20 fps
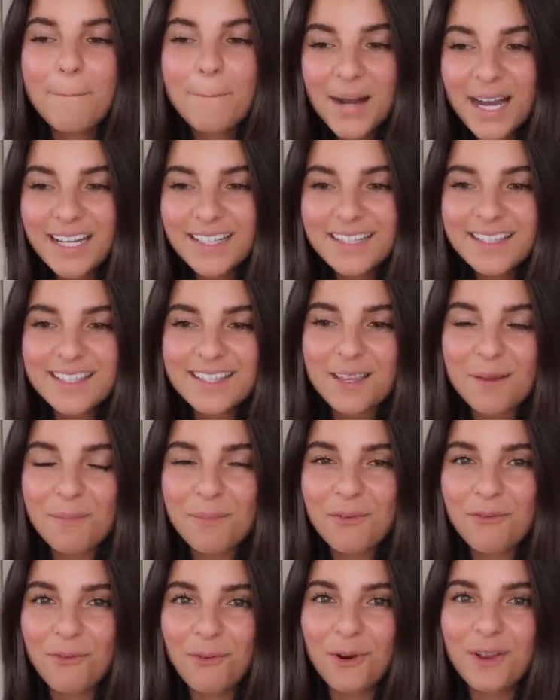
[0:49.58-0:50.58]
but
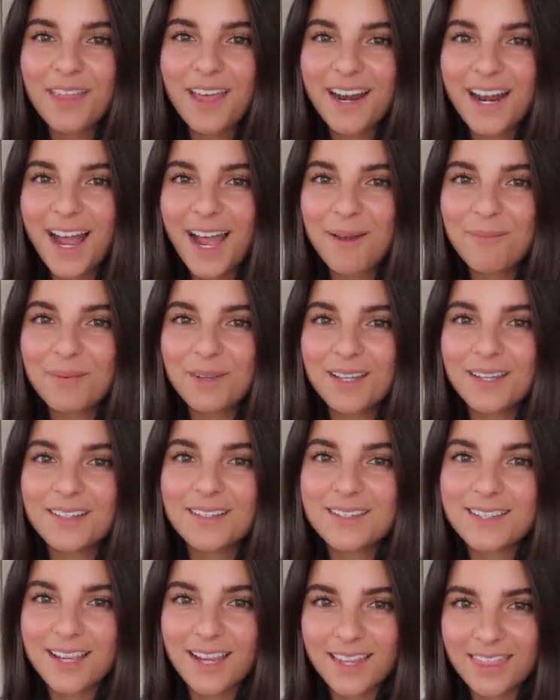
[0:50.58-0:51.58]
before that
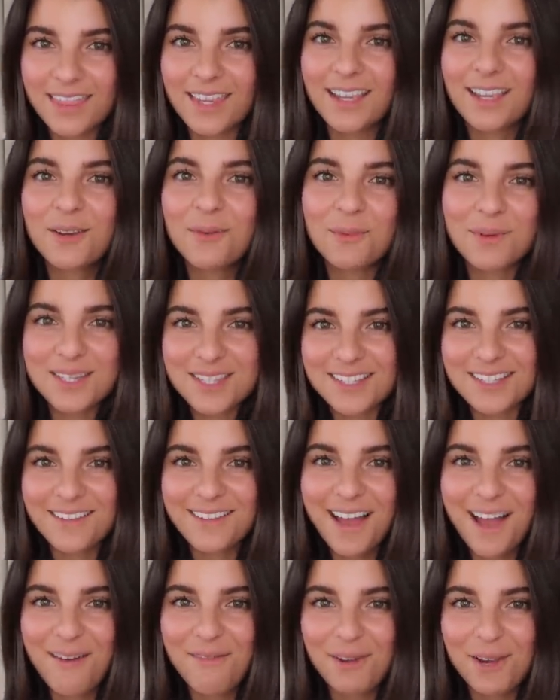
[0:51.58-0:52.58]
happens, I think we
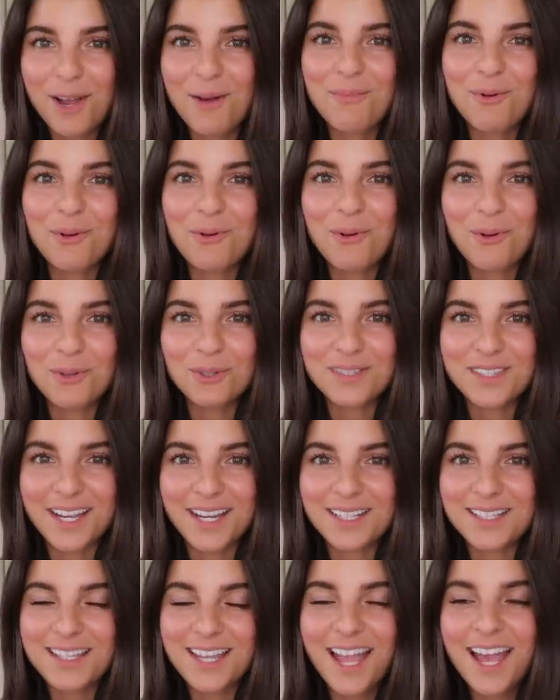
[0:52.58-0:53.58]
still have a couple cold
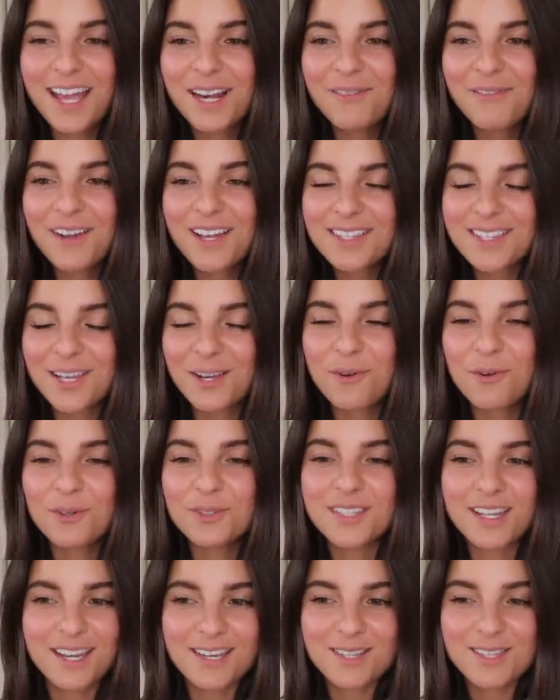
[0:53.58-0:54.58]
nights ahead of us and
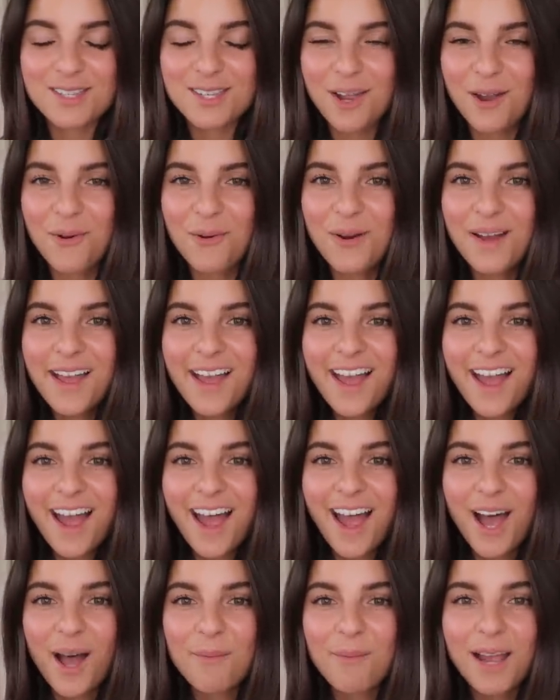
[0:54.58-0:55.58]
cold days. So
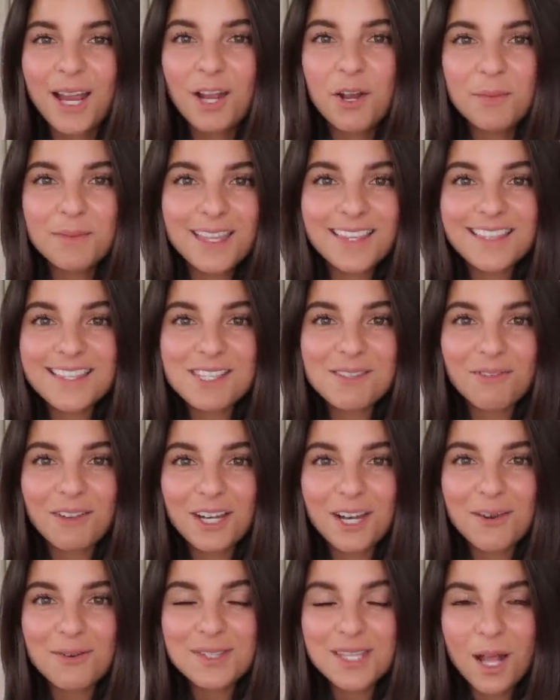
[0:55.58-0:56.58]
um, I hope that this
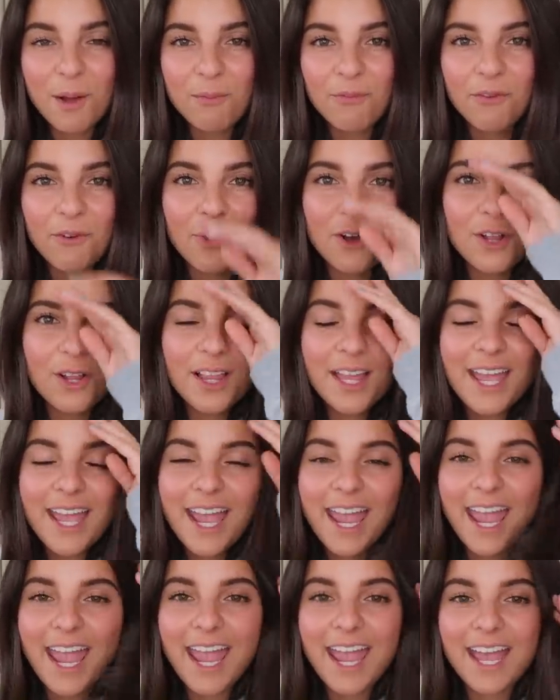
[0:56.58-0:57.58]
video is helpful
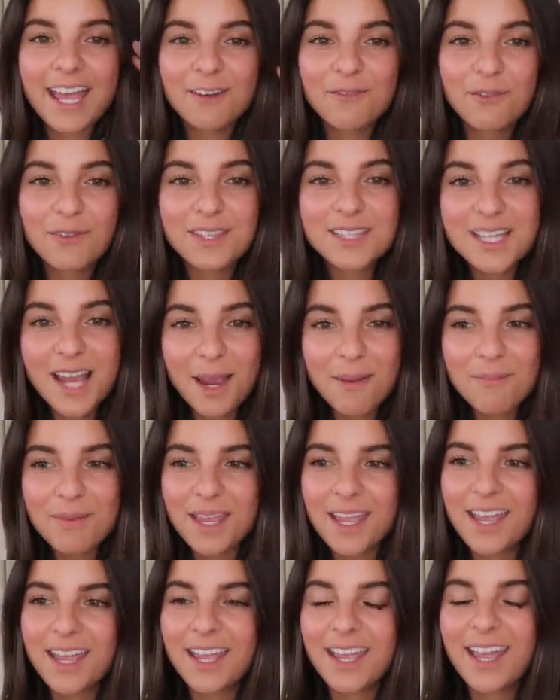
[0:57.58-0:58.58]
and for the time
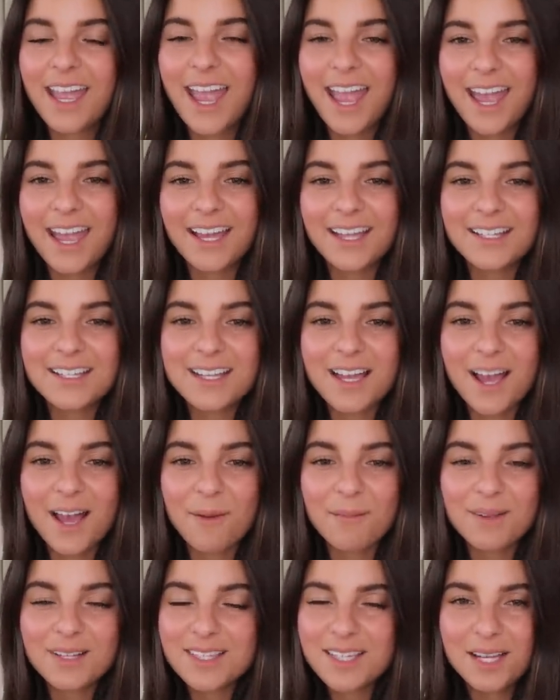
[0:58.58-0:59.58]
being, and
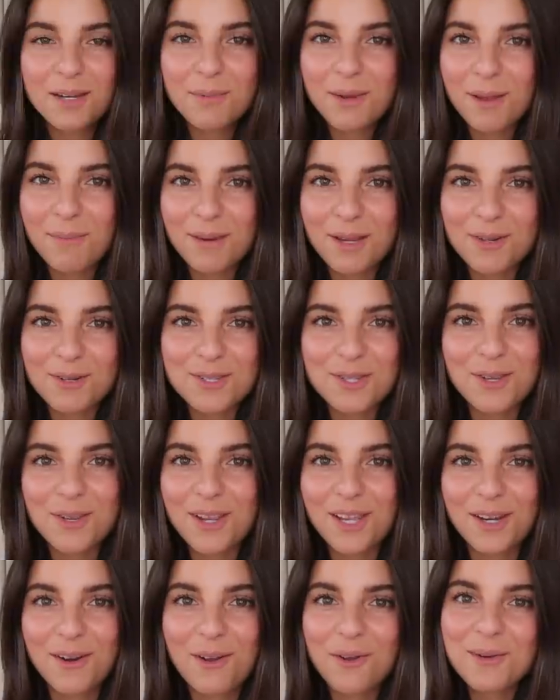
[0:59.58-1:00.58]
um, it's gonna be up here so you
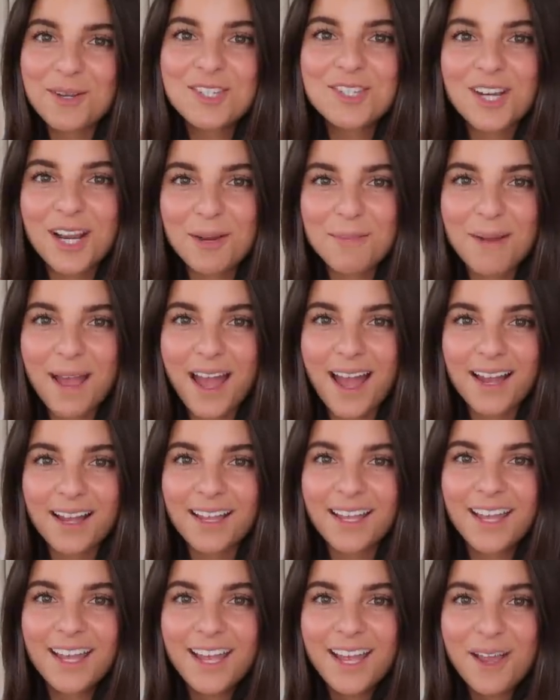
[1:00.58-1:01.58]
can always check
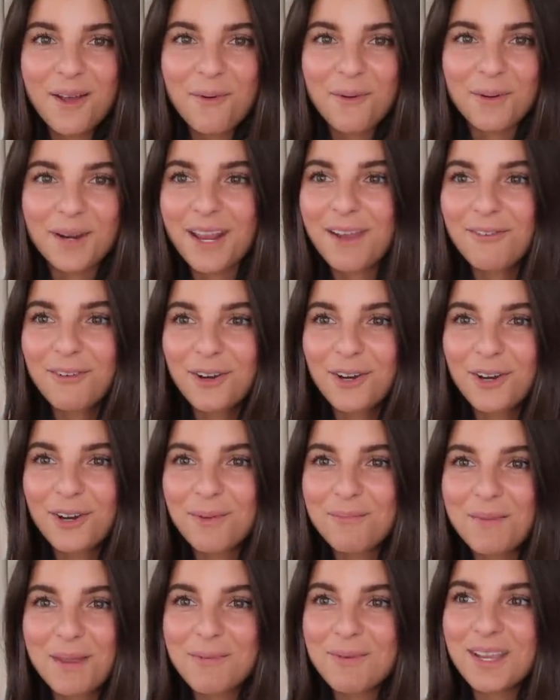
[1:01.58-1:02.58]
back
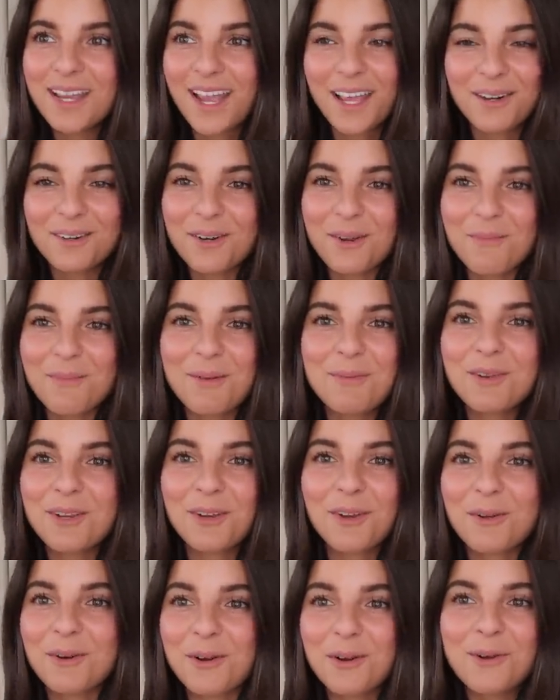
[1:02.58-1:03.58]
whenever, maybe, I don't know, maybe
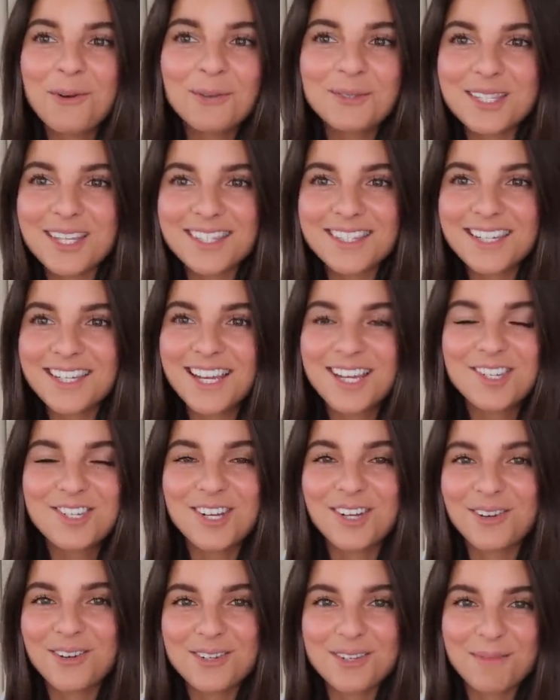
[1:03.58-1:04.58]
you're going to a cold
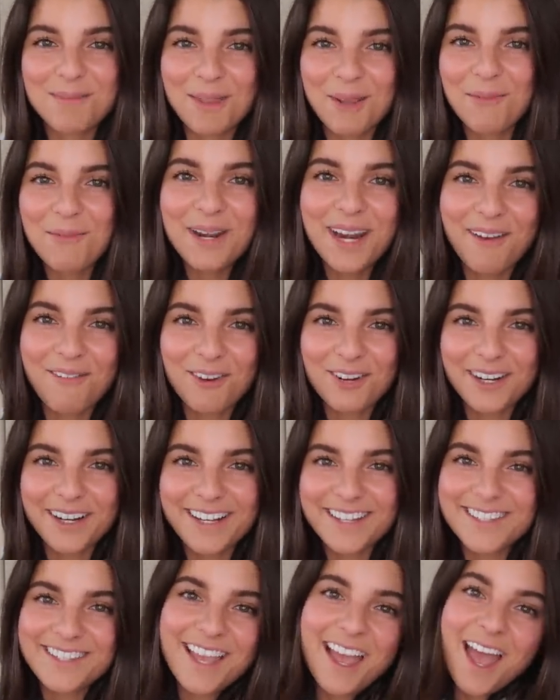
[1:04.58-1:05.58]
destination or something, whatever it
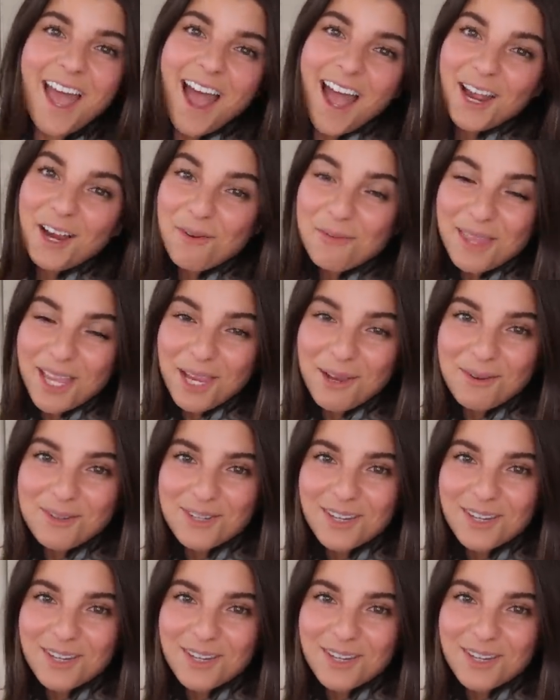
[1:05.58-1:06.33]
is. I hope that you